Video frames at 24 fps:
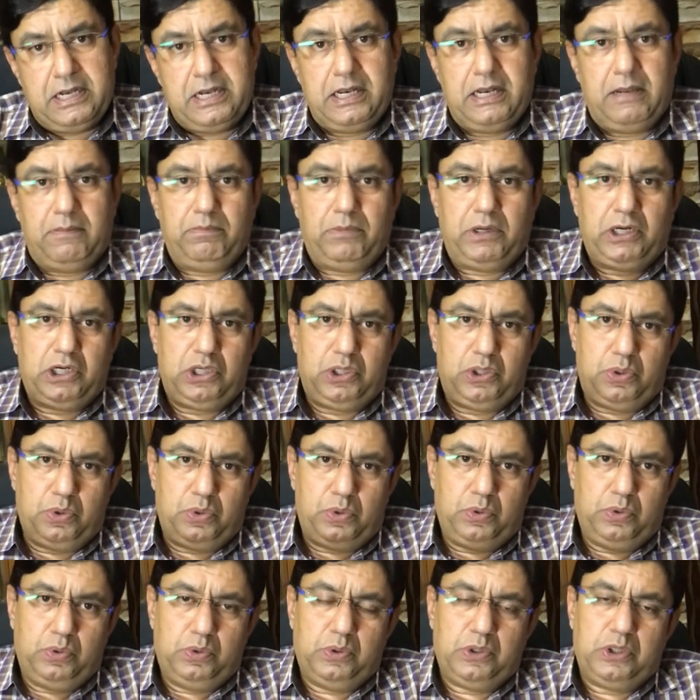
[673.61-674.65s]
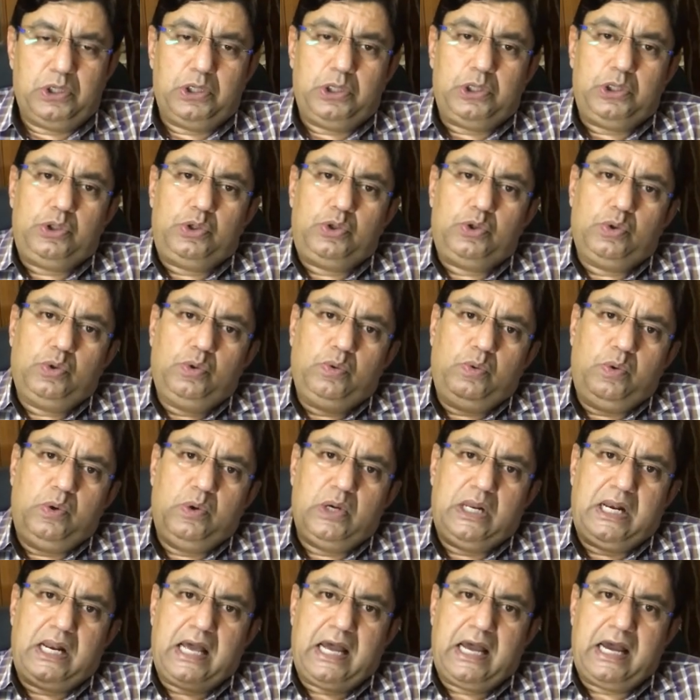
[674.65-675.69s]
Number 2, you
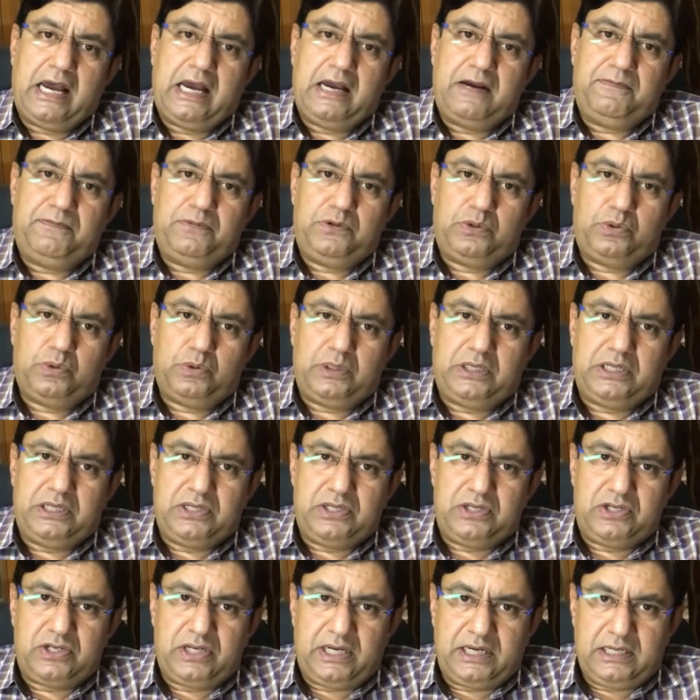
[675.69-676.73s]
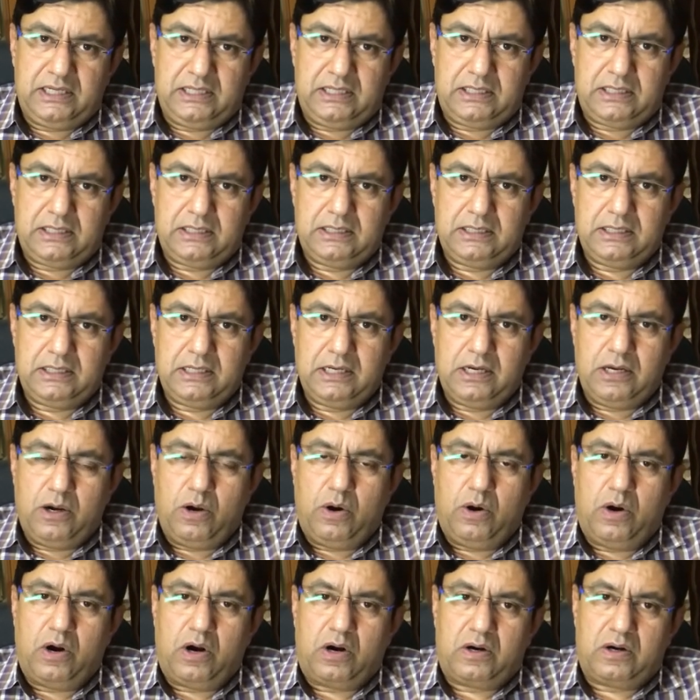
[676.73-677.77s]
will have to inject
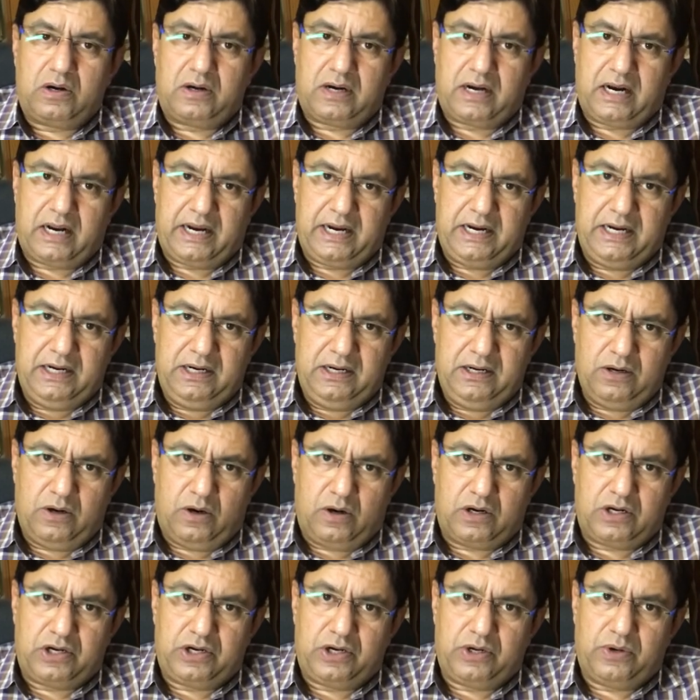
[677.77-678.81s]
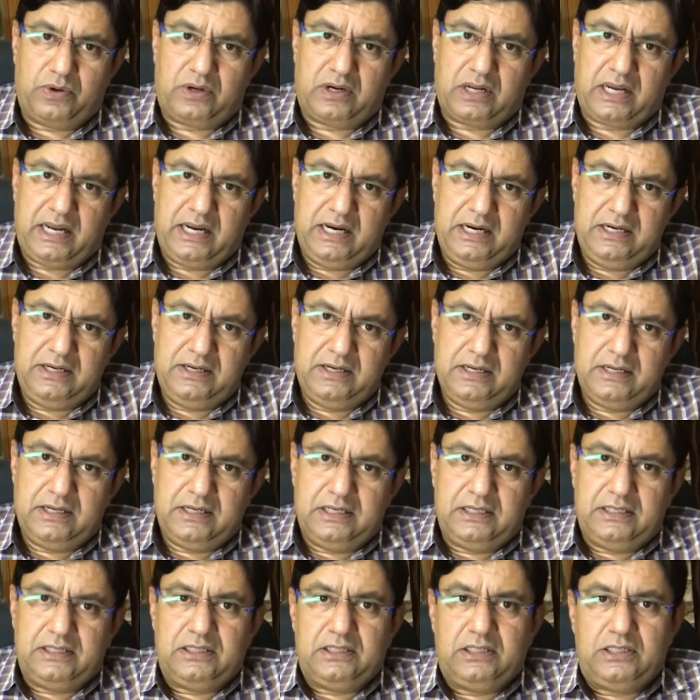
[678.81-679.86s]
octreotide.
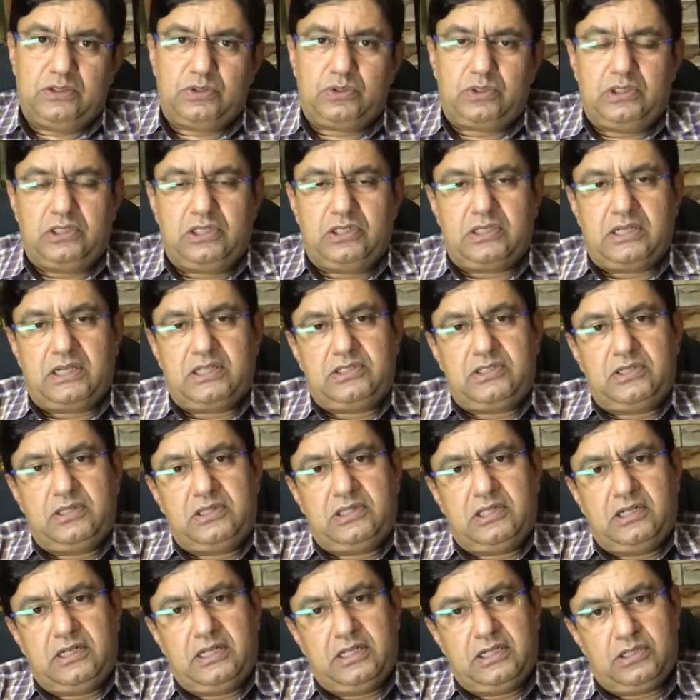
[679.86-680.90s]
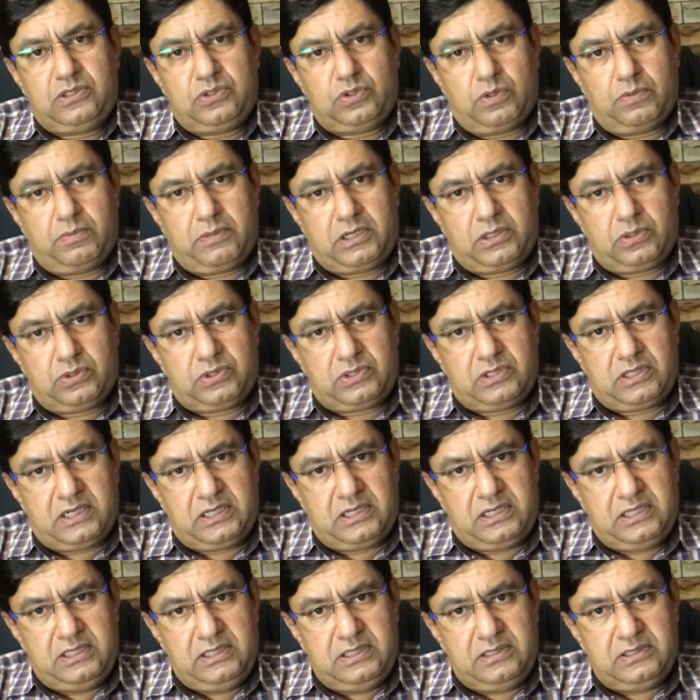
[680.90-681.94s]
So these are synthetic
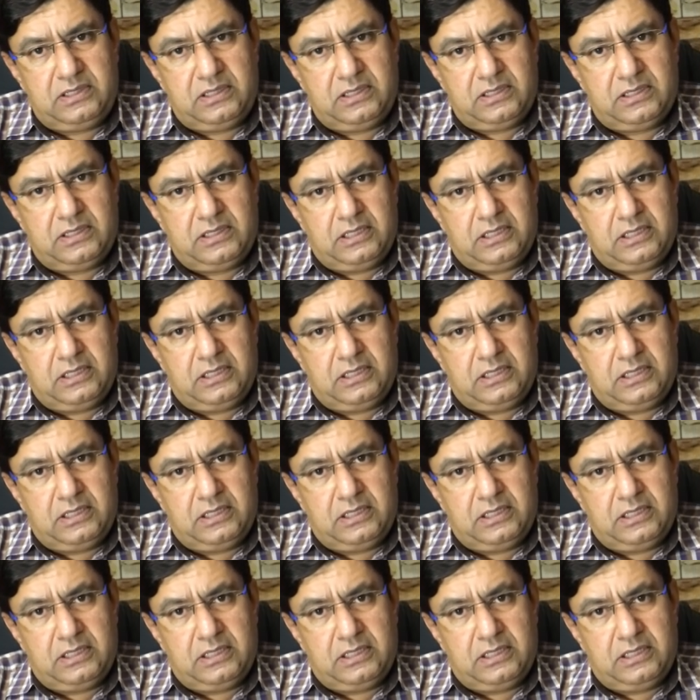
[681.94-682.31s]
somatostatins.